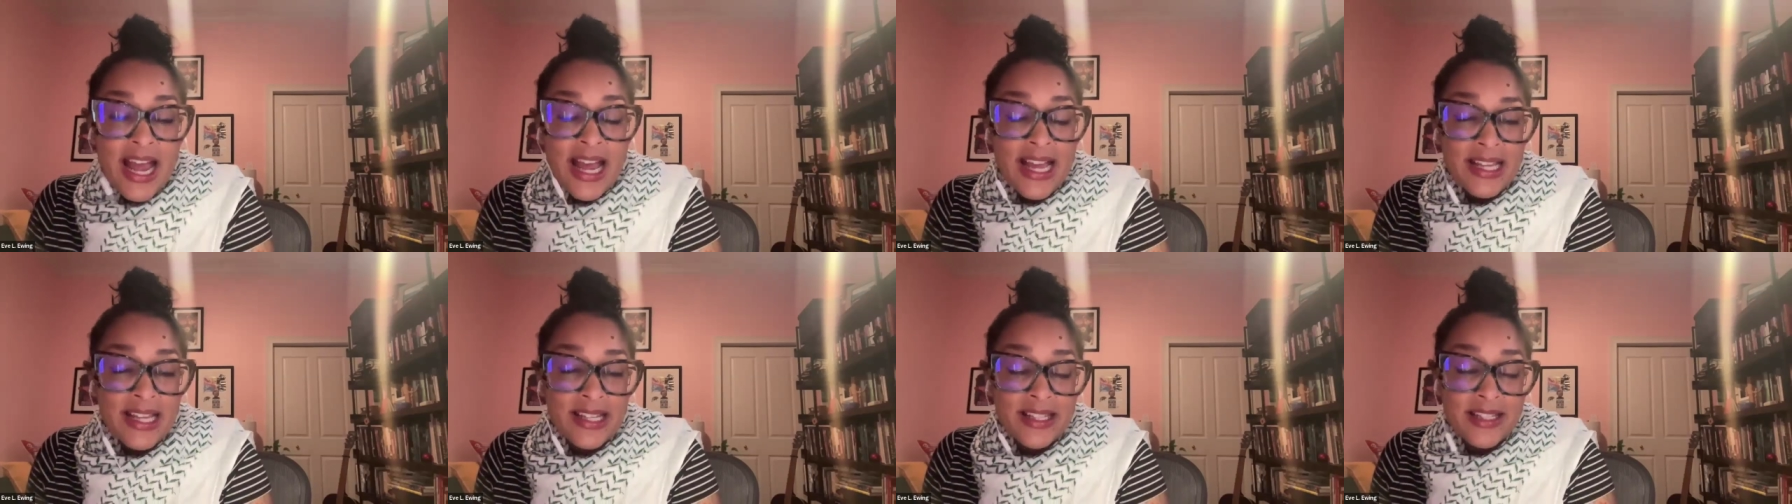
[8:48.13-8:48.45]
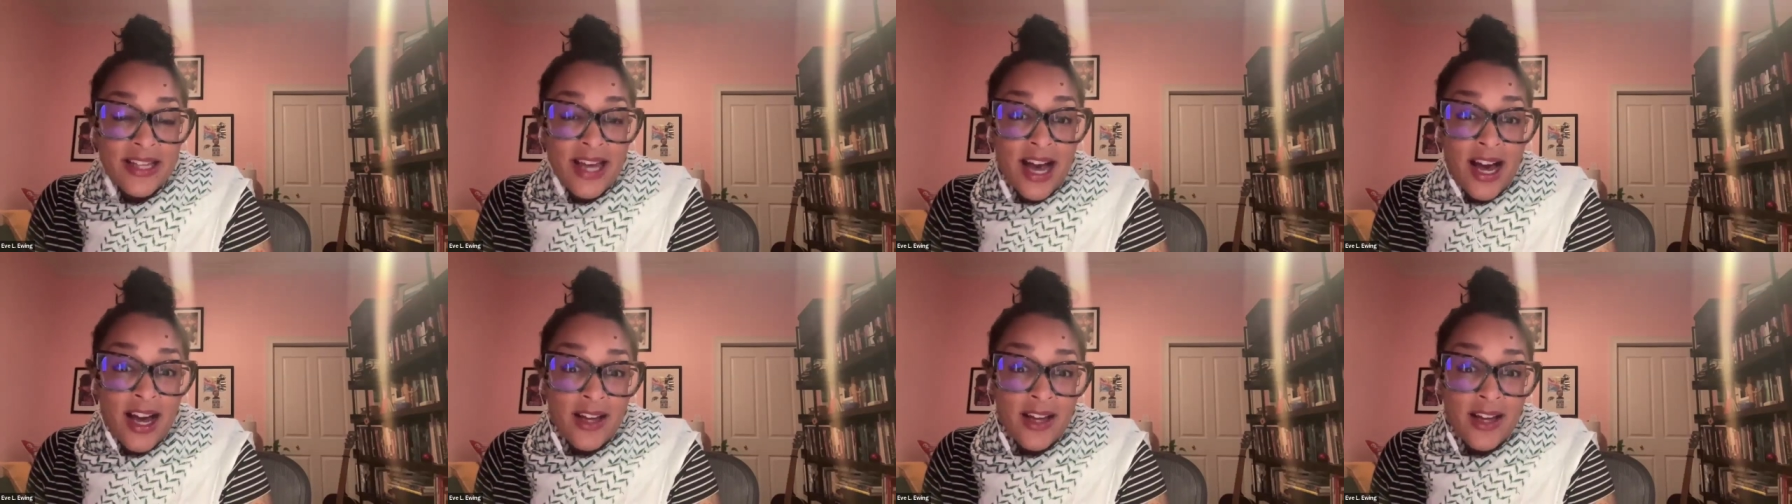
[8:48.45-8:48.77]

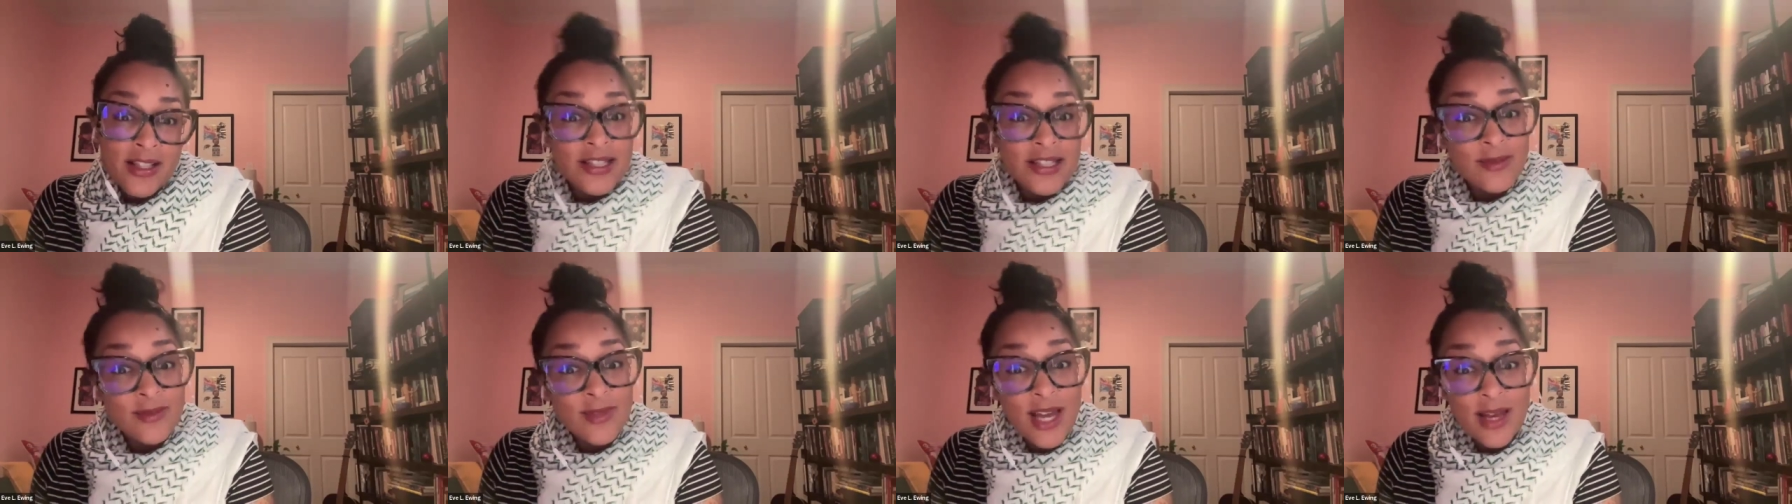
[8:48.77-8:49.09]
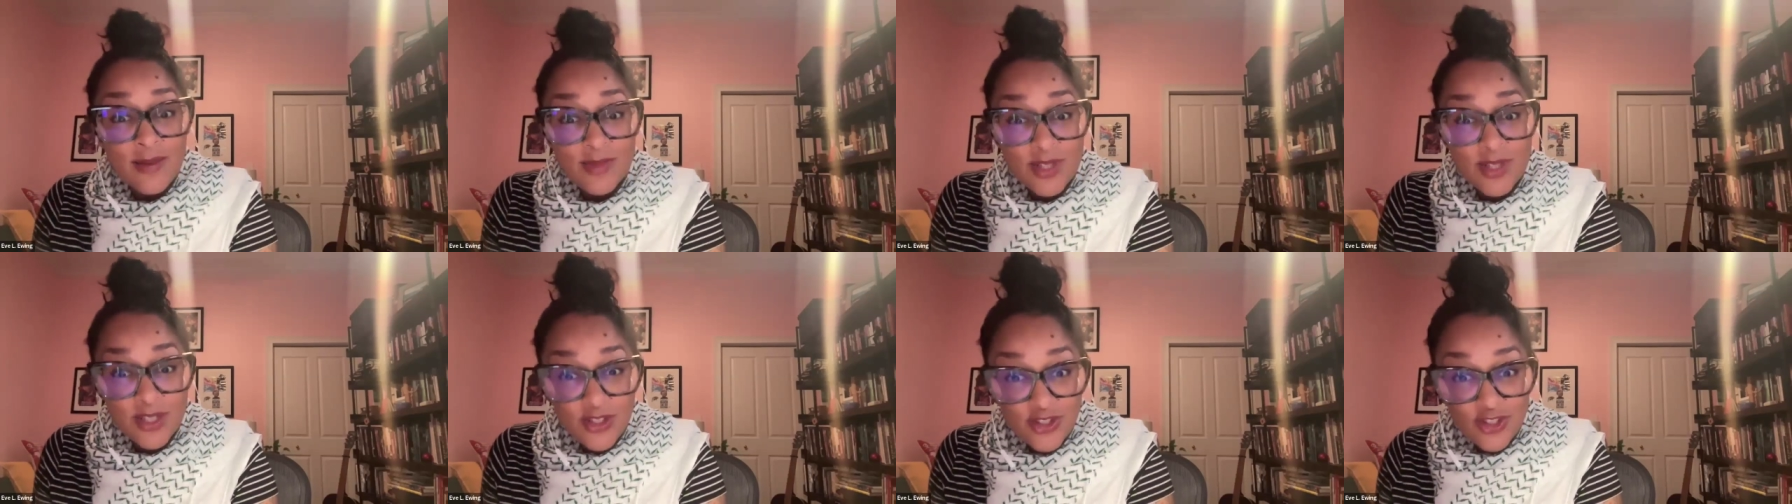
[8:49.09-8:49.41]
And
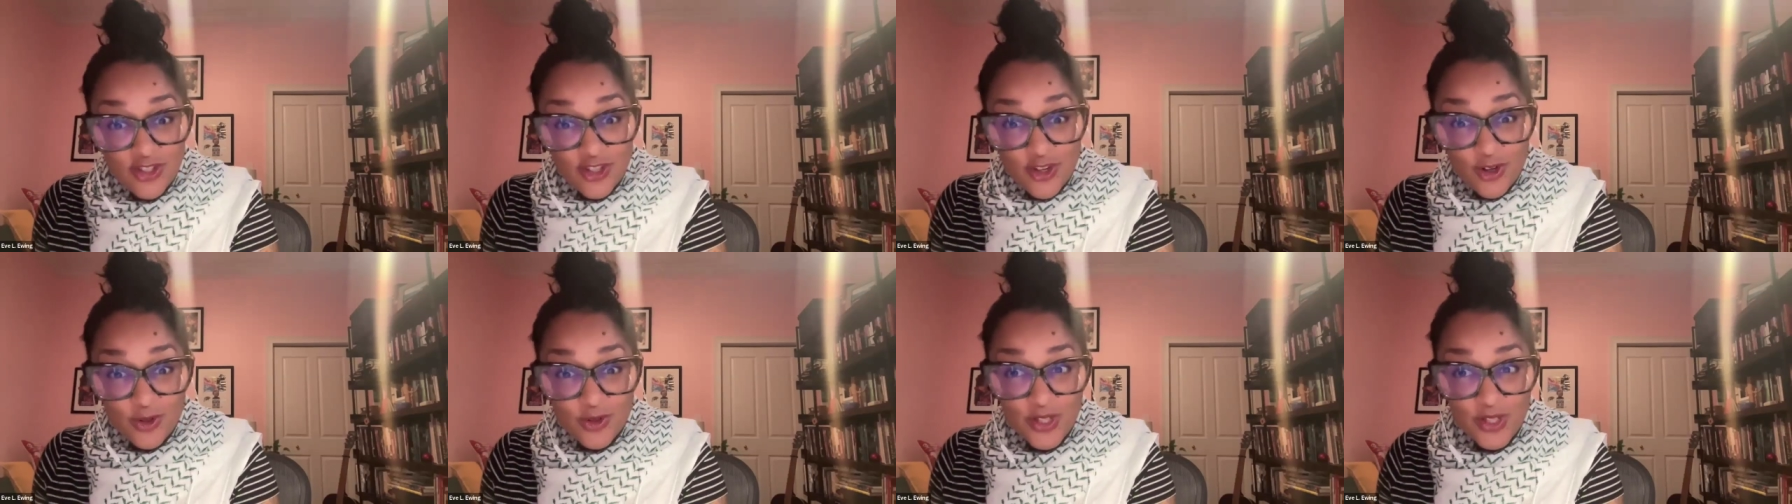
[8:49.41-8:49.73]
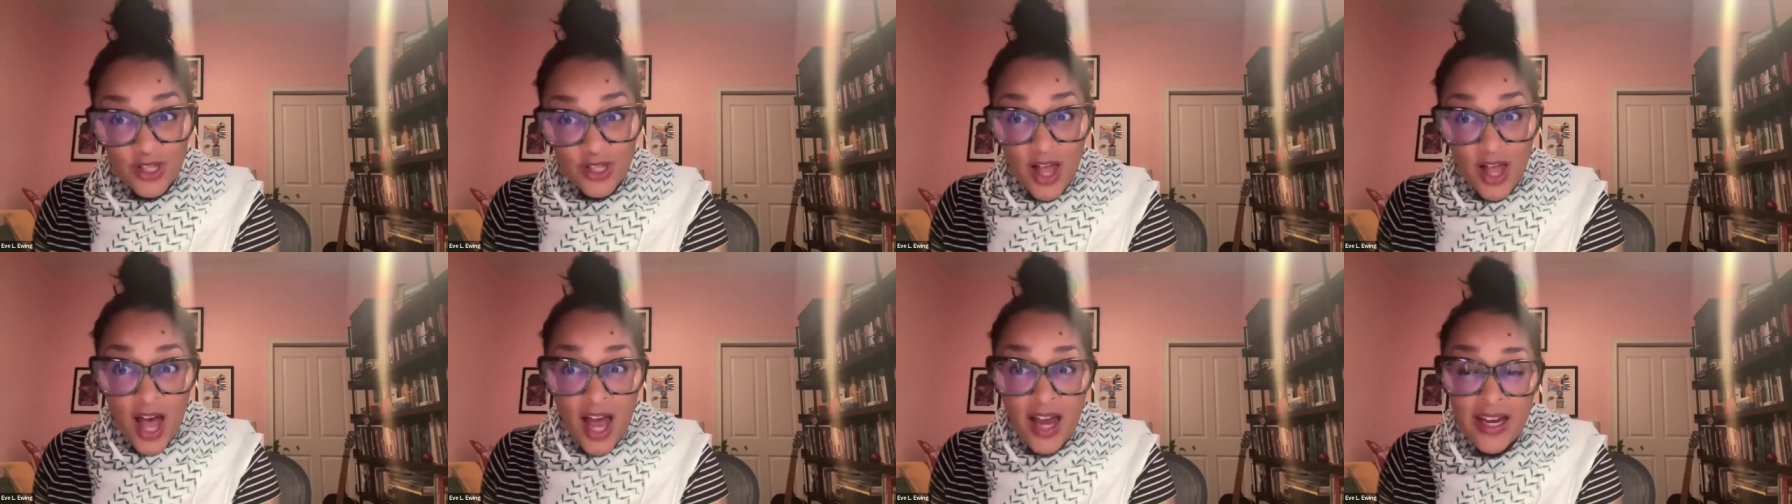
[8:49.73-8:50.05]
sometimes it
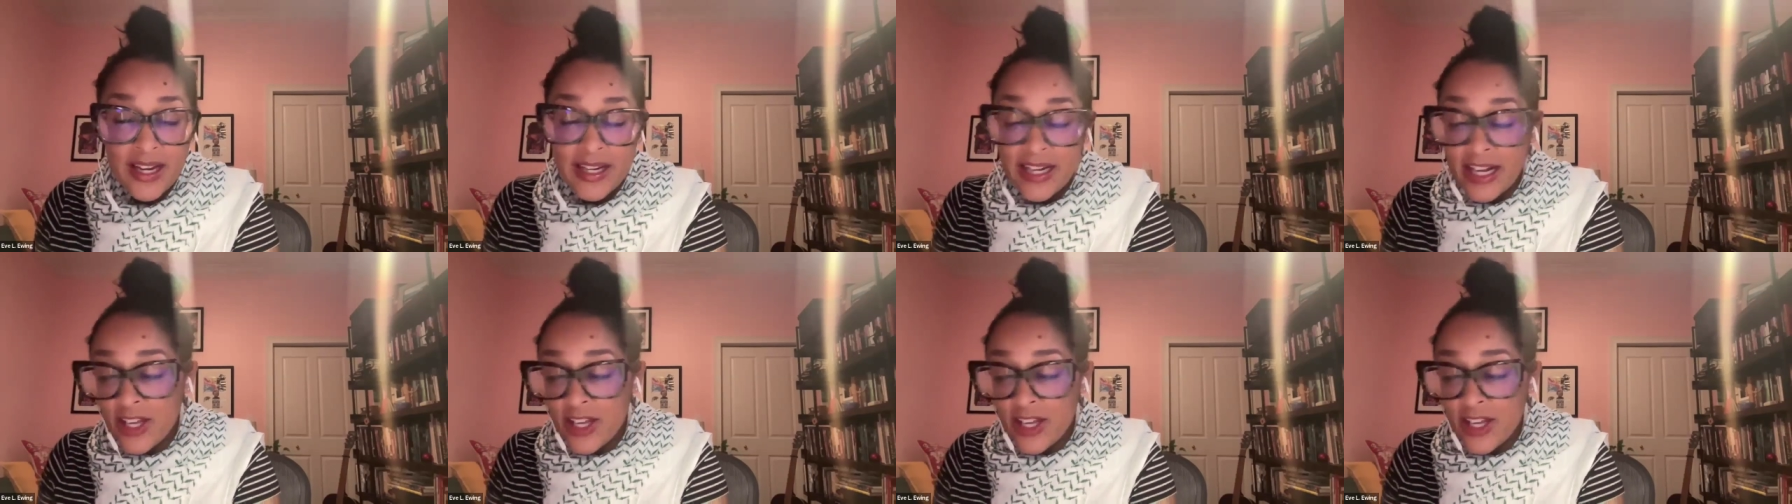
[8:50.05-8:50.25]
snows a lot.